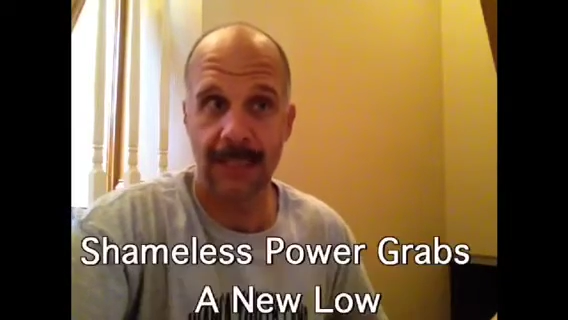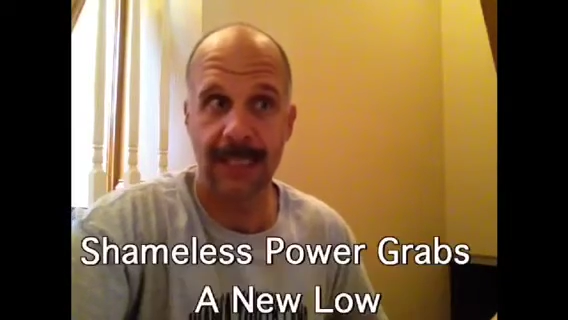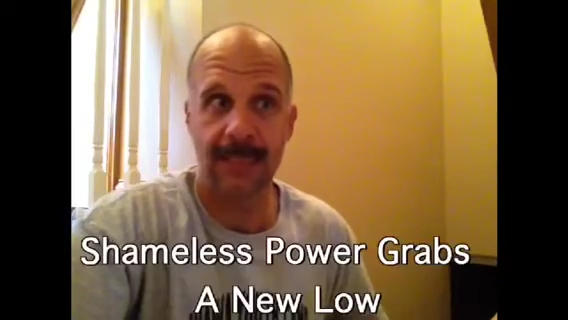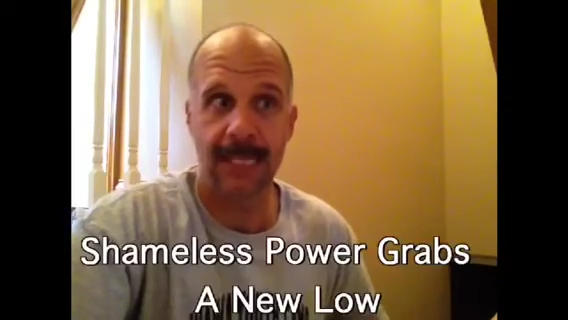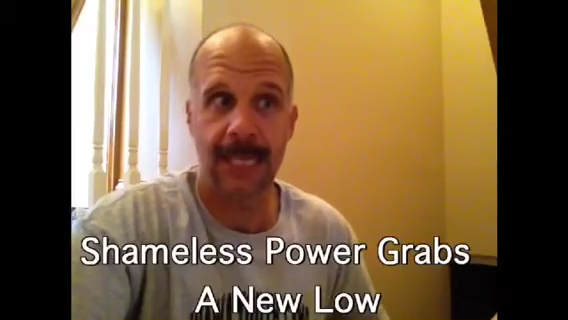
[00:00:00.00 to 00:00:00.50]
and
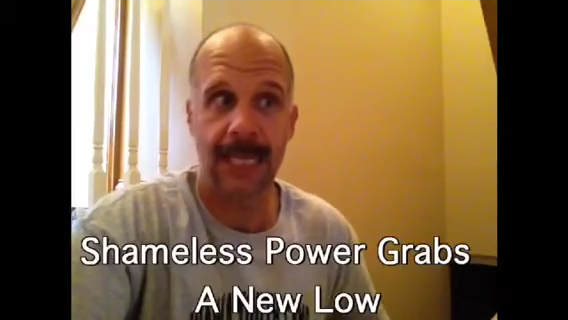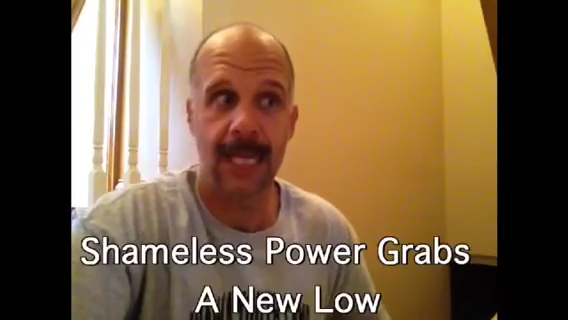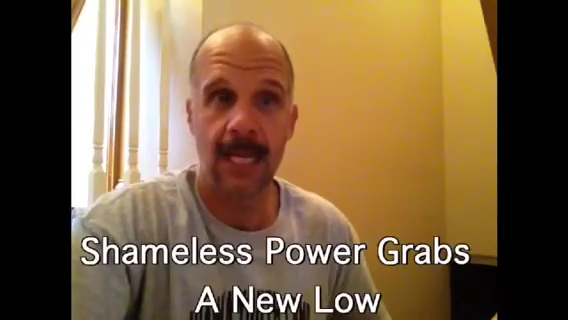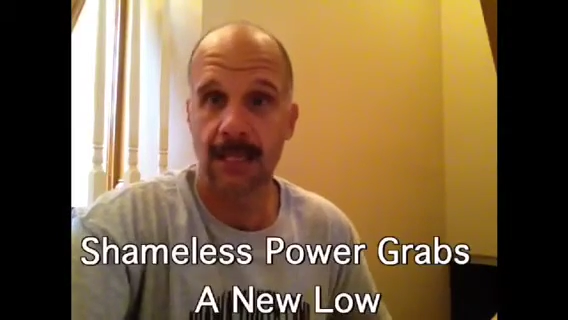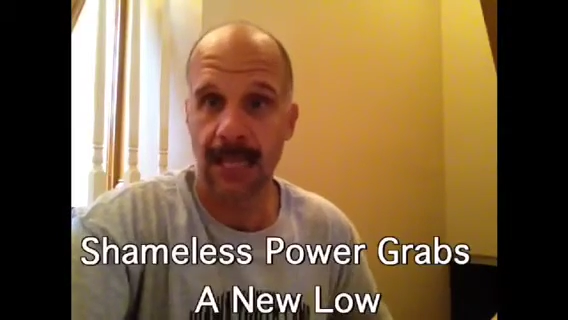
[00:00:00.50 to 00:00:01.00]
it's
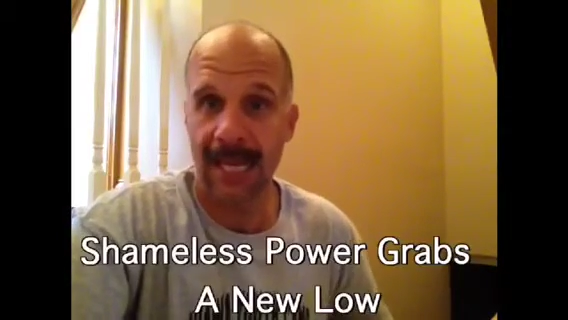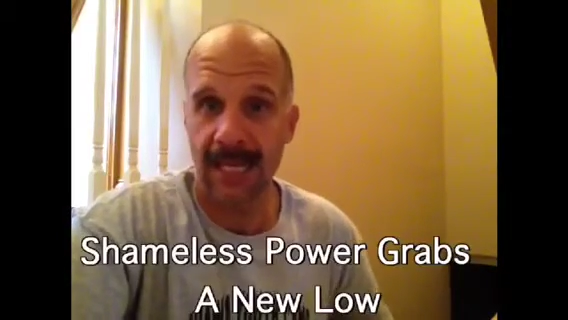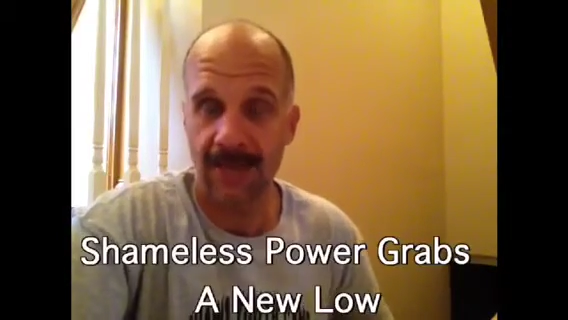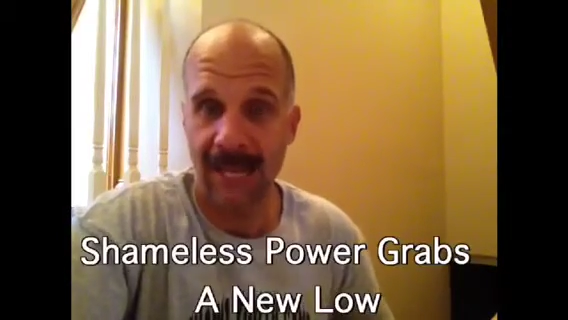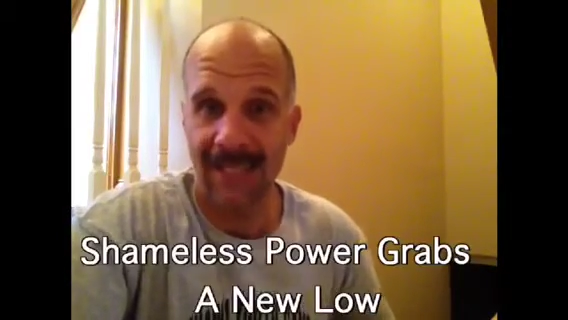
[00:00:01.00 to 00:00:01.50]
a
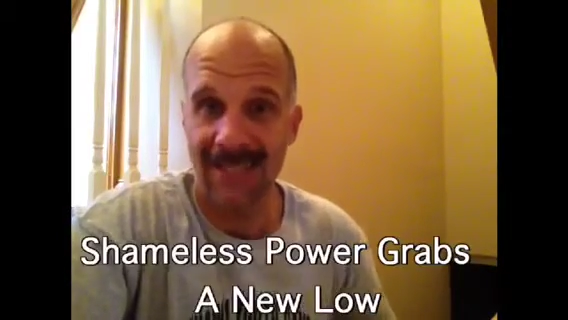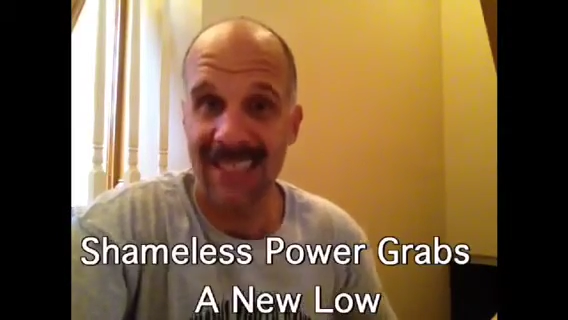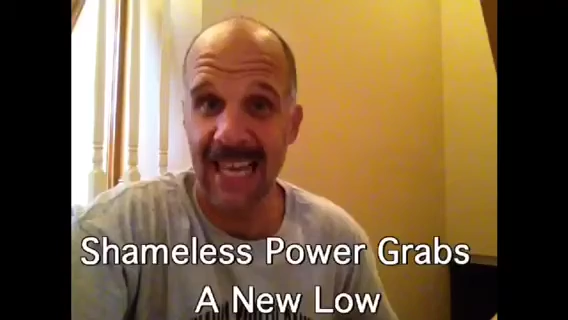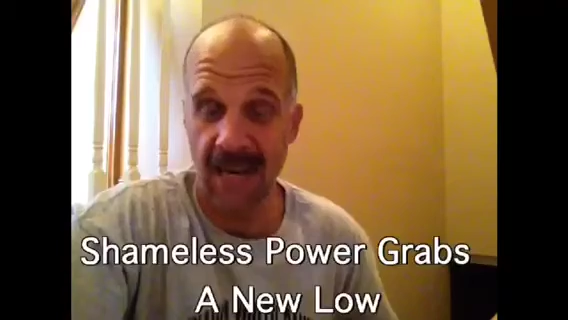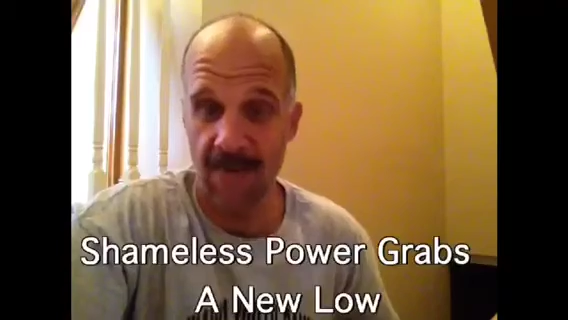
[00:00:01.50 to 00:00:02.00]
lack of
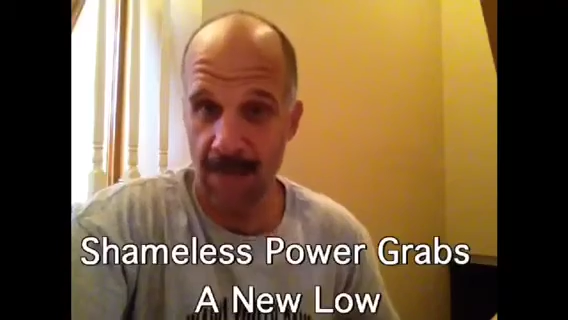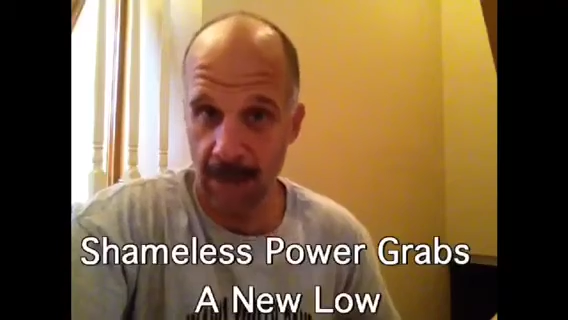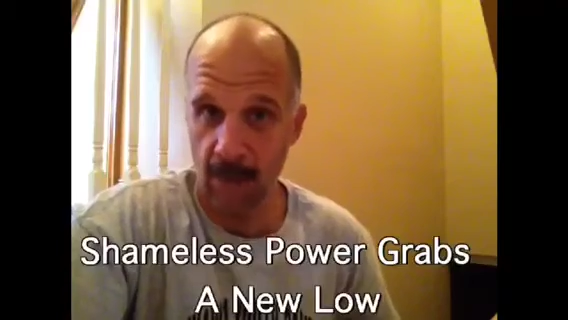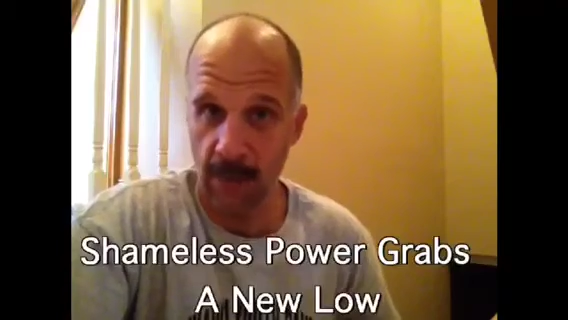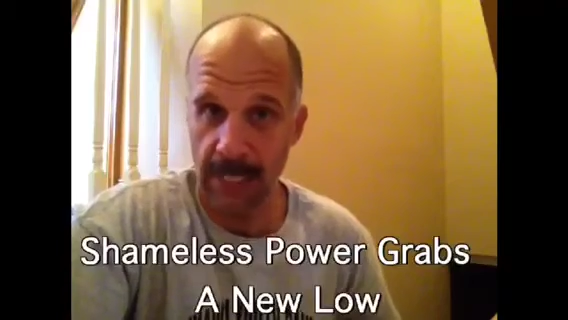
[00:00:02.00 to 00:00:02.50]
honesty and
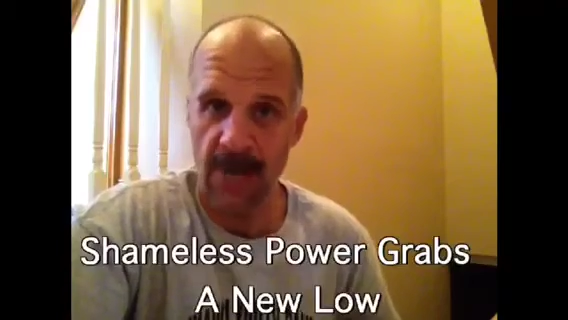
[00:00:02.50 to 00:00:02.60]
memory.